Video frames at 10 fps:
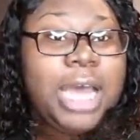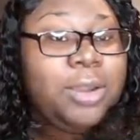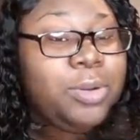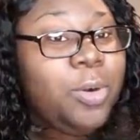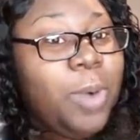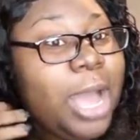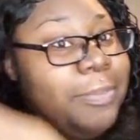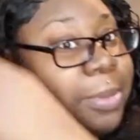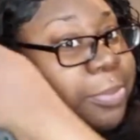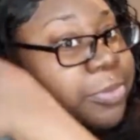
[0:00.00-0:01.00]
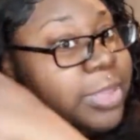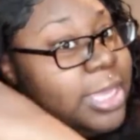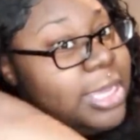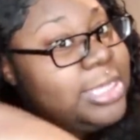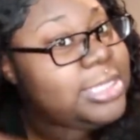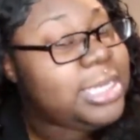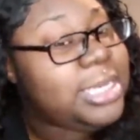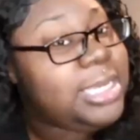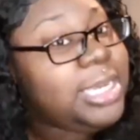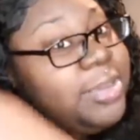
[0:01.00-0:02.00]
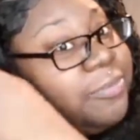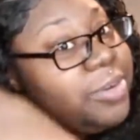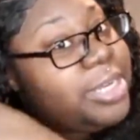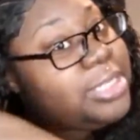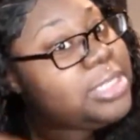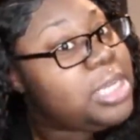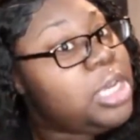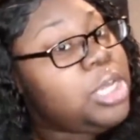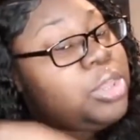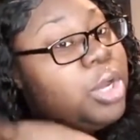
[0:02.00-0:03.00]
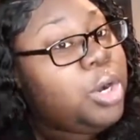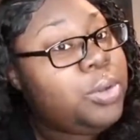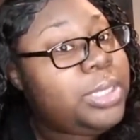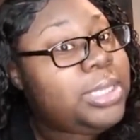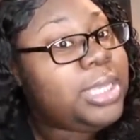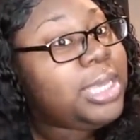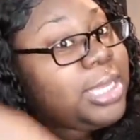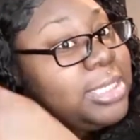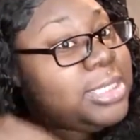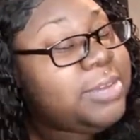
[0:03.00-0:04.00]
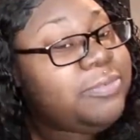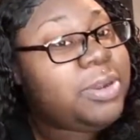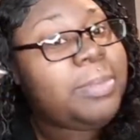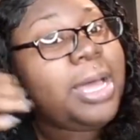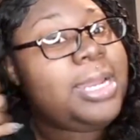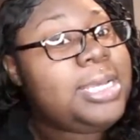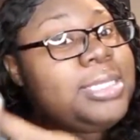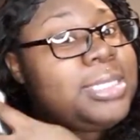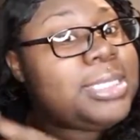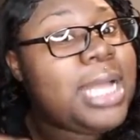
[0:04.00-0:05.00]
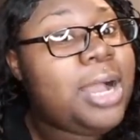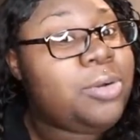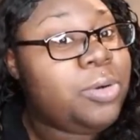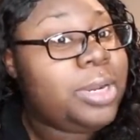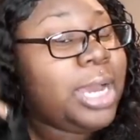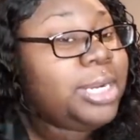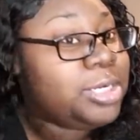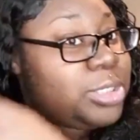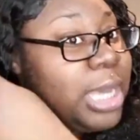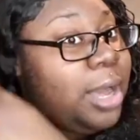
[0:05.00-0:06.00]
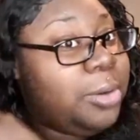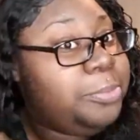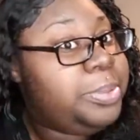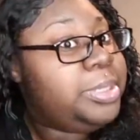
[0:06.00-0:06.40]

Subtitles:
I don't know why people think it's any different. The only thing that's different about it is it's not growing out of your scalp.